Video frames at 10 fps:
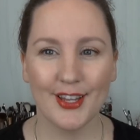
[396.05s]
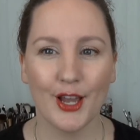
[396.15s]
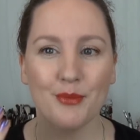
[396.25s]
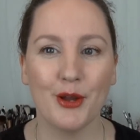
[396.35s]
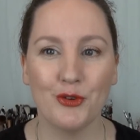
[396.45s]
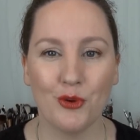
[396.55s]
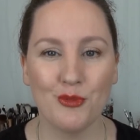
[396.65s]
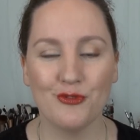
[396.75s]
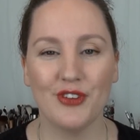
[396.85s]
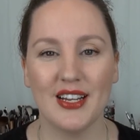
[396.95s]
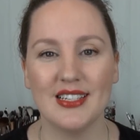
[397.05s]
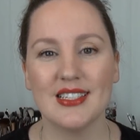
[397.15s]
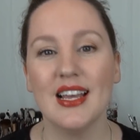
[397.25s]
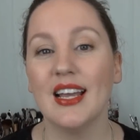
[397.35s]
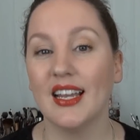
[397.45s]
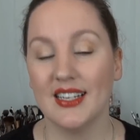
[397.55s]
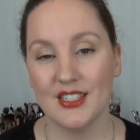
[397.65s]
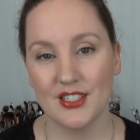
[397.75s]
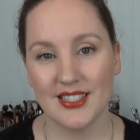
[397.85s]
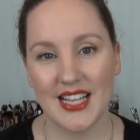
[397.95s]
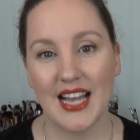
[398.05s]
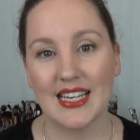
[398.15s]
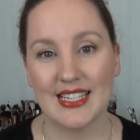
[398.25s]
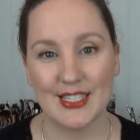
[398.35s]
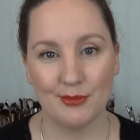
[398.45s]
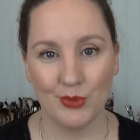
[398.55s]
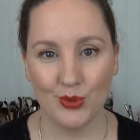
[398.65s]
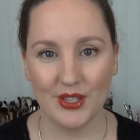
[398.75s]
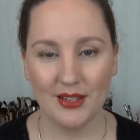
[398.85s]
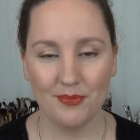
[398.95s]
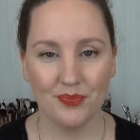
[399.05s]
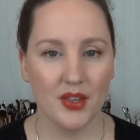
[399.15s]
like my normal face, it is slightly smoother.